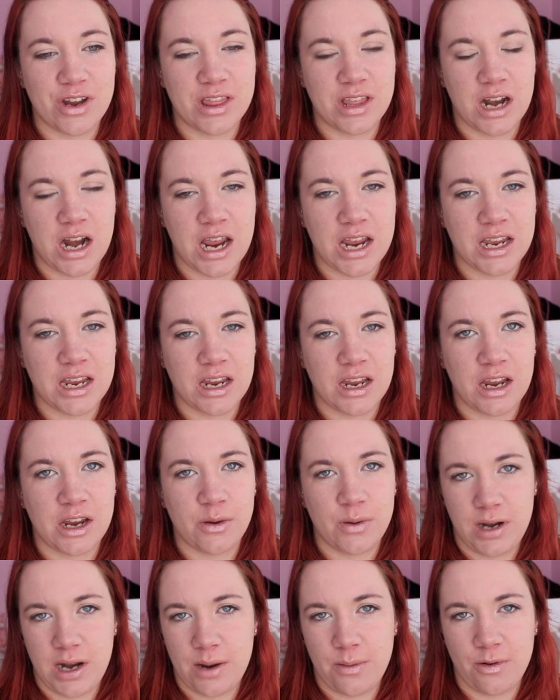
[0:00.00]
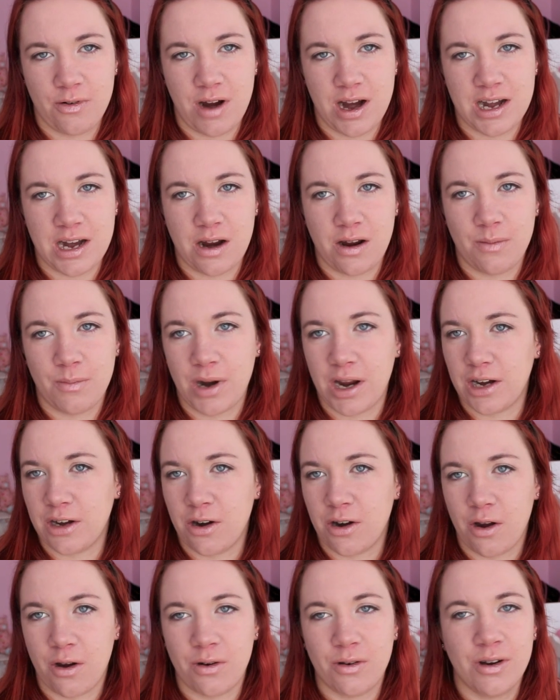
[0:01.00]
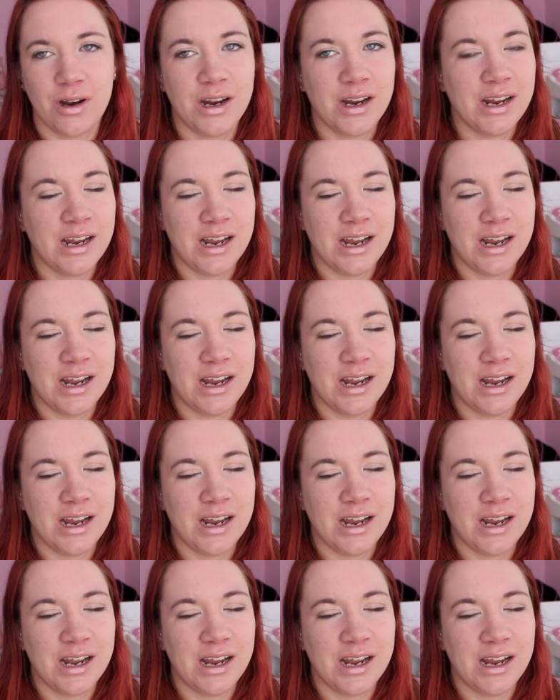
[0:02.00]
and they're like, are you in labor right now? I'm like, no. And